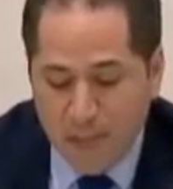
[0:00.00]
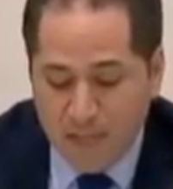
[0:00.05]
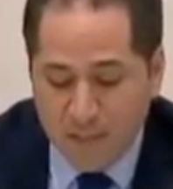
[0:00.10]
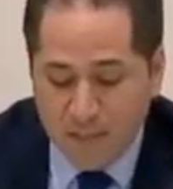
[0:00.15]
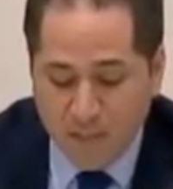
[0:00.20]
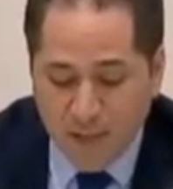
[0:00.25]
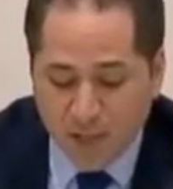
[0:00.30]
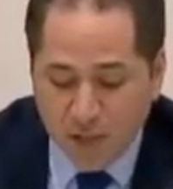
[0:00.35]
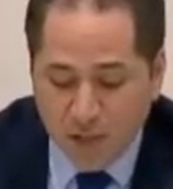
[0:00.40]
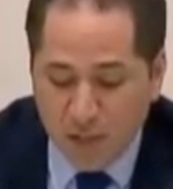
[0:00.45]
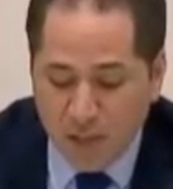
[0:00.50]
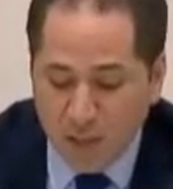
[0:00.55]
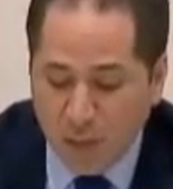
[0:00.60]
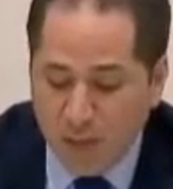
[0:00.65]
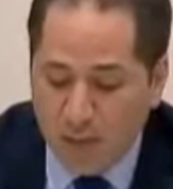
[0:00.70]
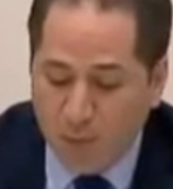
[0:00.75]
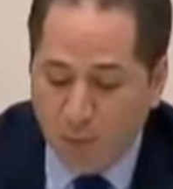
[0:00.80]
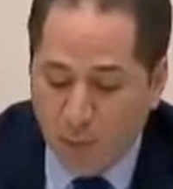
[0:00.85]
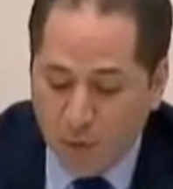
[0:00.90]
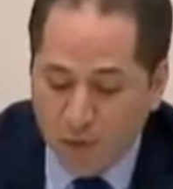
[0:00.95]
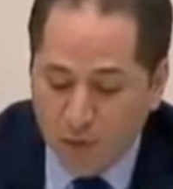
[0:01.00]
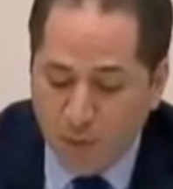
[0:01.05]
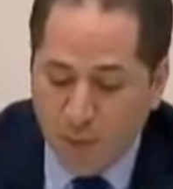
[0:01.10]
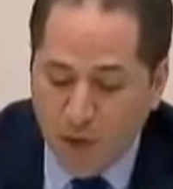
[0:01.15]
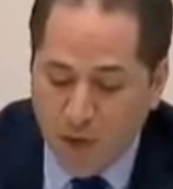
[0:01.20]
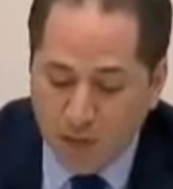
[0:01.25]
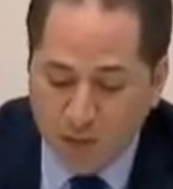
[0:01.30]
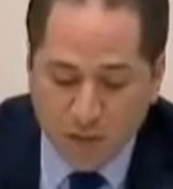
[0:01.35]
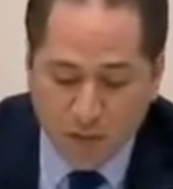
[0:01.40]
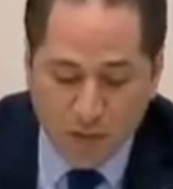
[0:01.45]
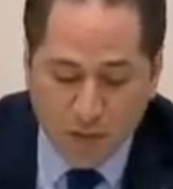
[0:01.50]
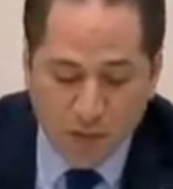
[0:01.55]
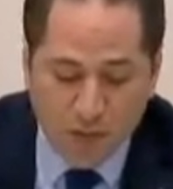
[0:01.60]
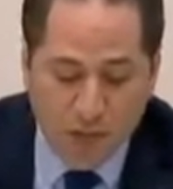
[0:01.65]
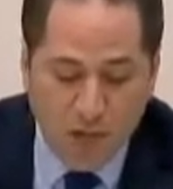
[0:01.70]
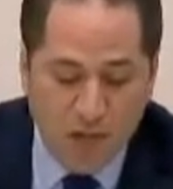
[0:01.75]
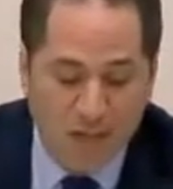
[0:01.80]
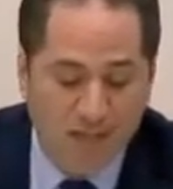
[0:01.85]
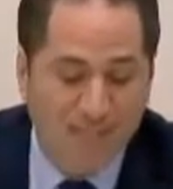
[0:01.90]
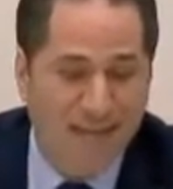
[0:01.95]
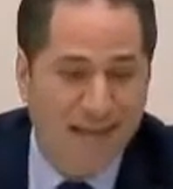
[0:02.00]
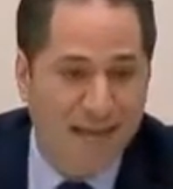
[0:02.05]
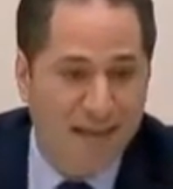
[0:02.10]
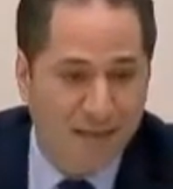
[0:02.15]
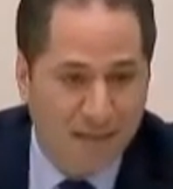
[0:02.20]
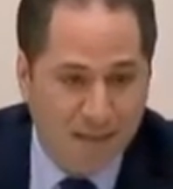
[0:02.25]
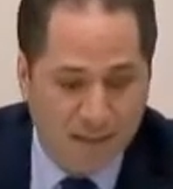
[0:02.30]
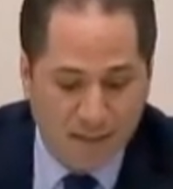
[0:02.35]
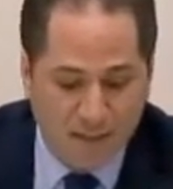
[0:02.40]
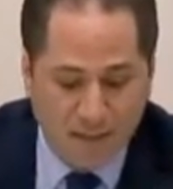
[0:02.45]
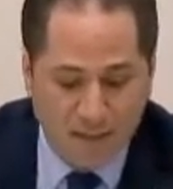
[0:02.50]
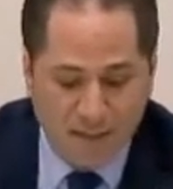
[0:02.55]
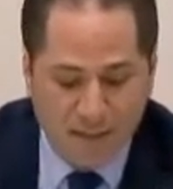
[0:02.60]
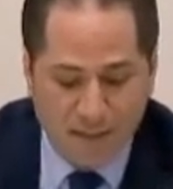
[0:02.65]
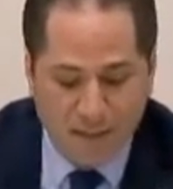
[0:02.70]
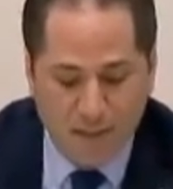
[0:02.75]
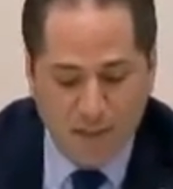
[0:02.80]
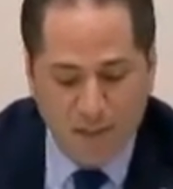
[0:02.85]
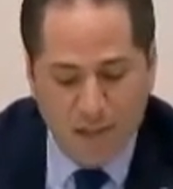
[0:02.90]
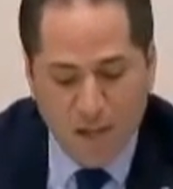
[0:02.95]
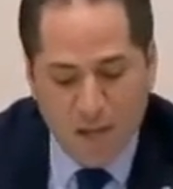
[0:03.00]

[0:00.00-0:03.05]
especially when both partners are scientists.